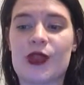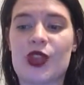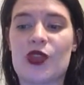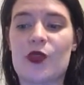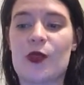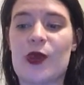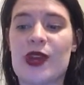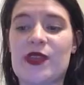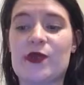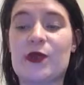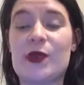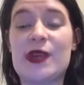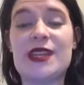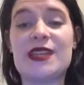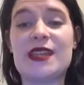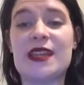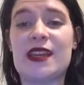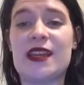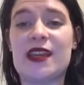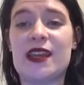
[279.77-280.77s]
the way that we
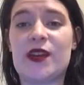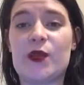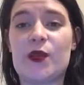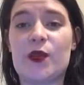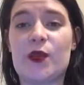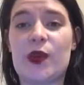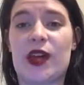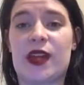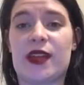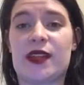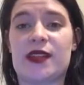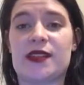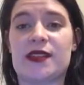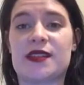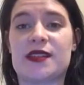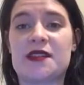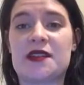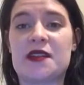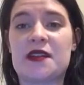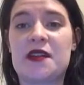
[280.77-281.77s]
did it
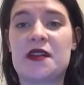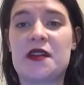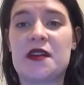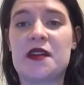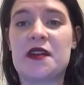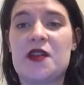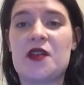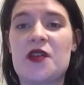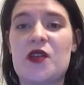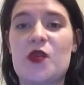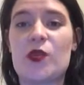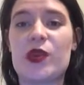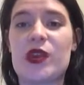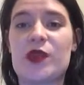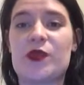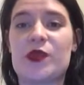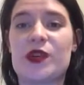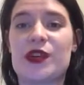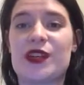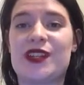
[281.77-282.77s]
was we
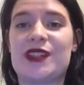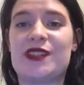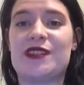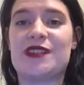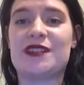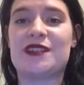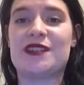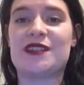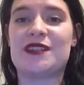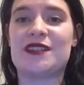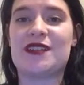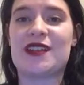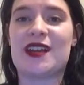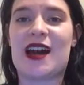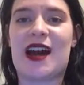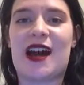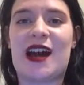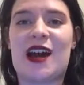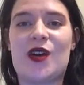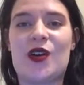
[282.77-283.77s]
would
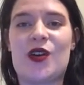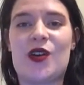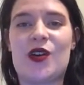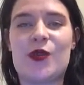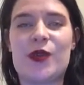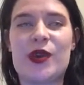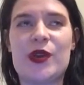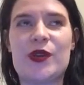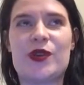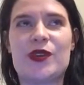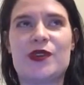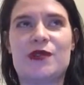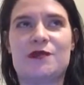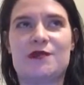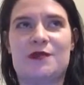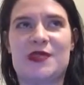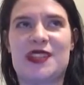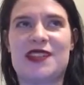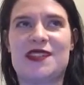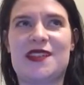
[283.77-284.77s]
we
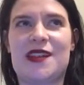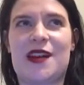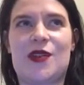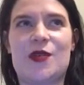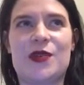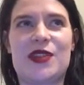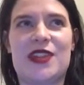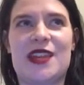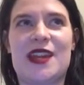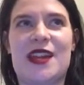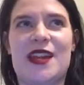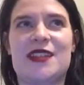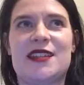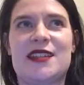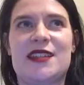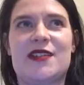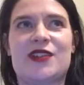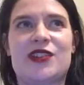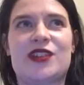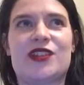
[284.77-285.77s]
stuck with the
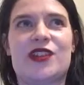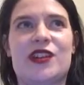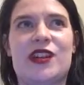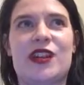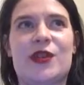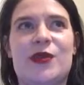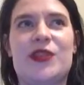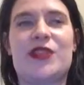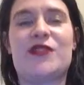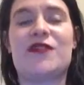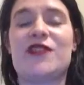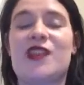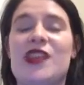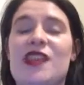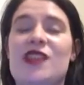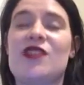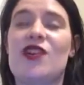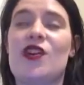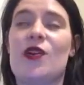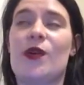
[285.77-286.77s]
idea of starting with the
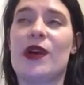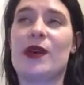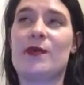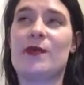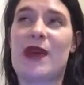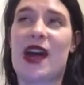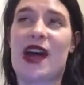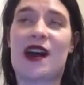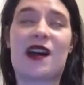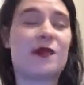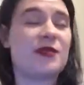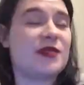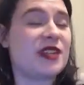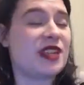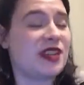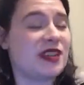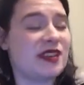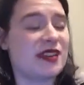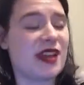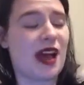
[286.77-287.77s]
feet and going back up
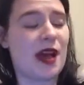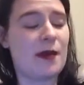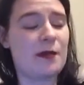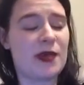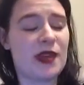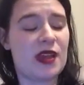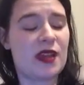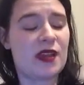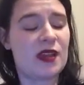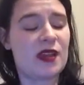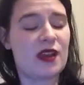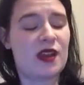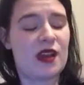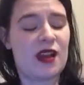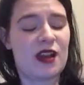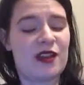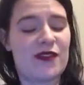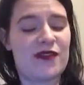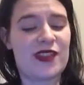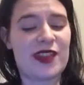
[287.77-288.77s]
to the top
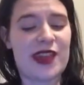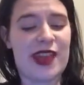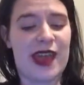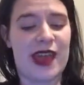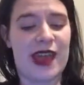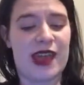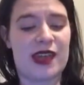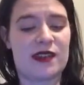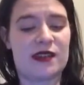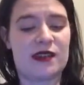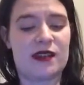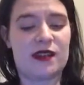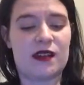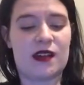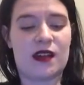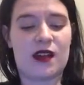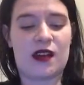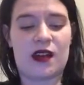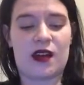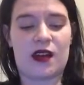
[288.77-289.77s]
of the head.
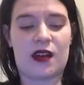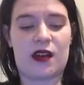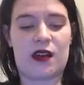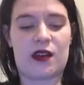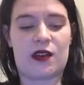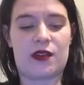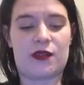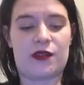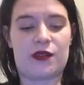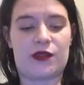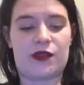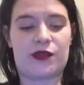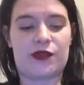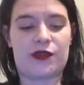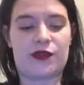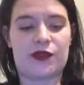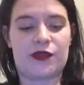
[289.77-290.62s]
Of